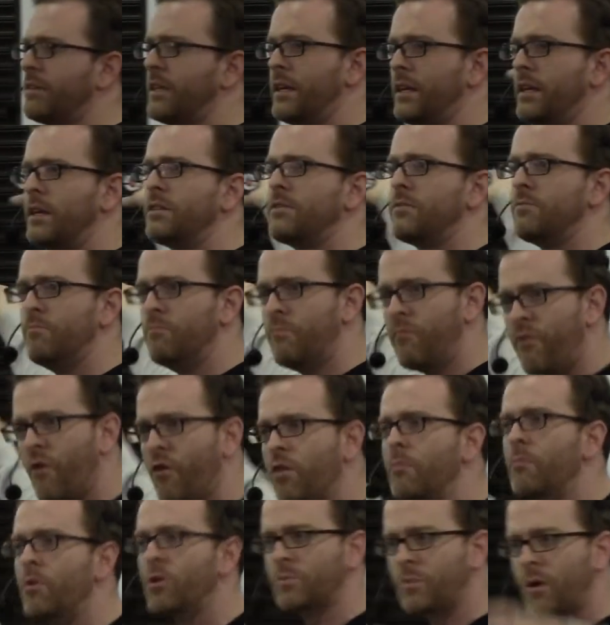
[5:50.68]
it's, for
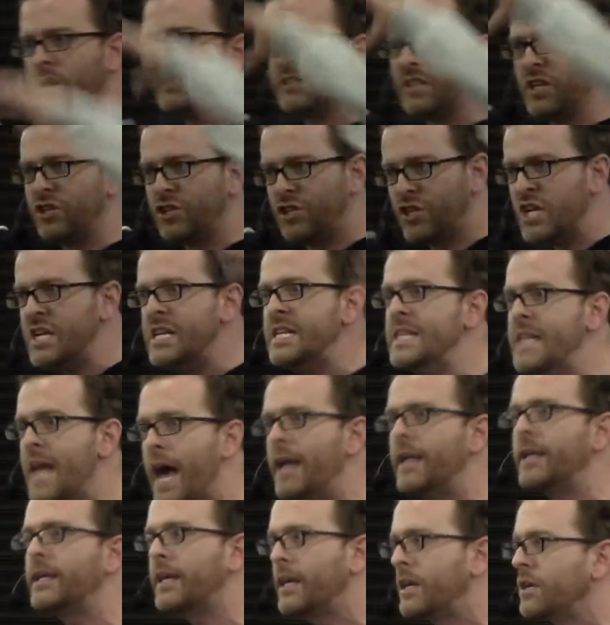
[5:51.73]
the most part, it's a
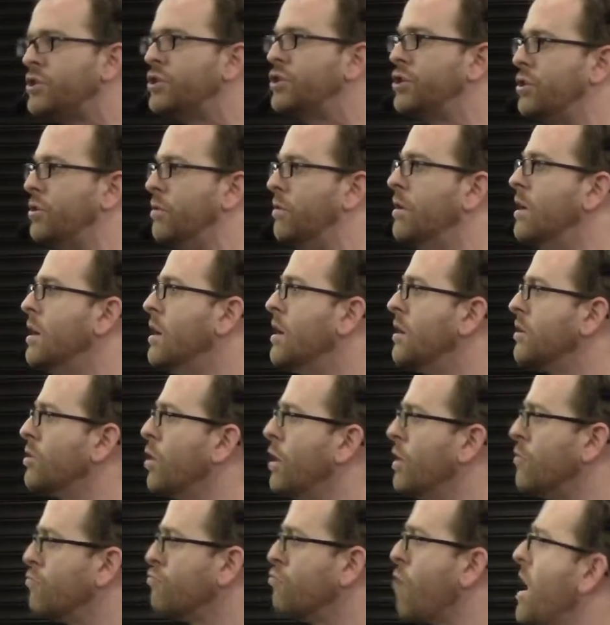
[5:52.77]
genetic issue. So
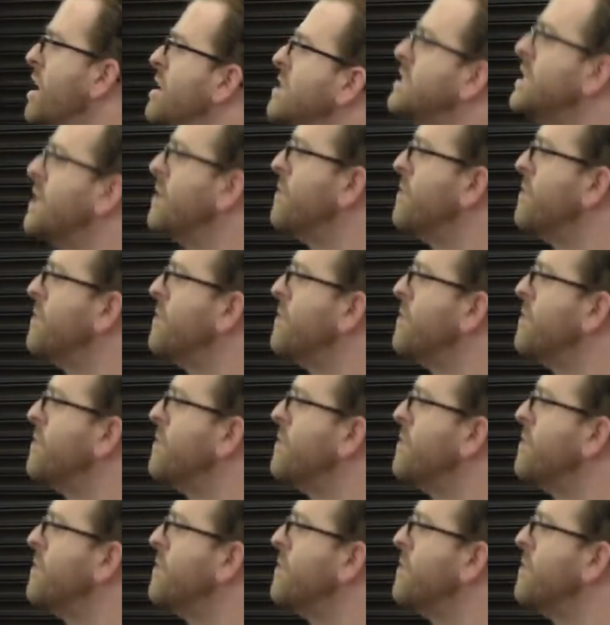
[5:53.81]
it runs